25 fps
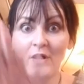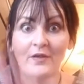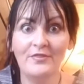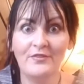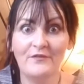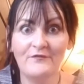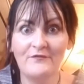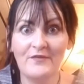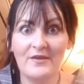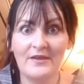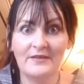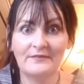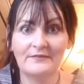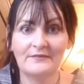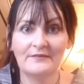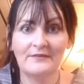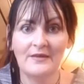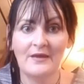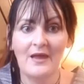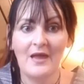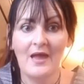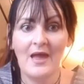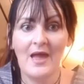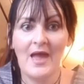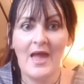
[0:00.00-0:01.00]
you're on the
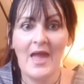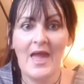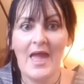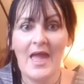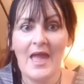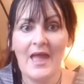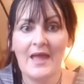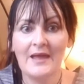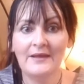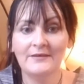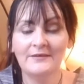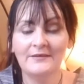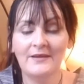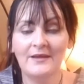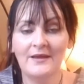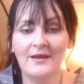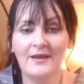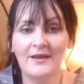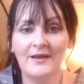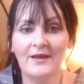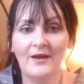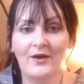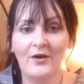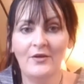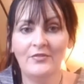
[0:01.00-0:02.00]
fence and
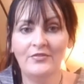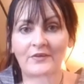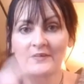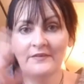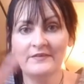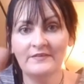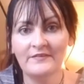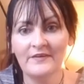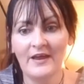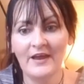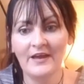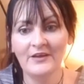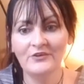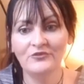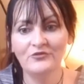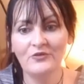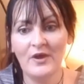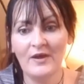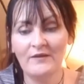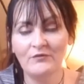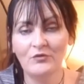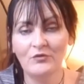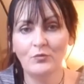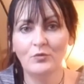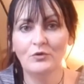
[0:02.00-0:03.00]
this
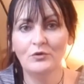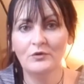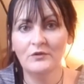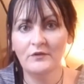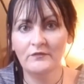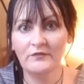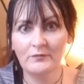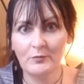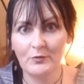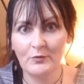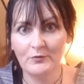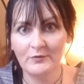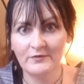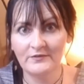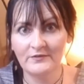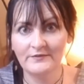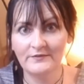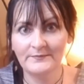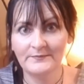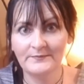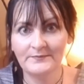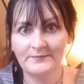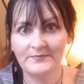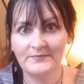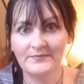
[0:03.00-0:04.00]
side you have the world of spirit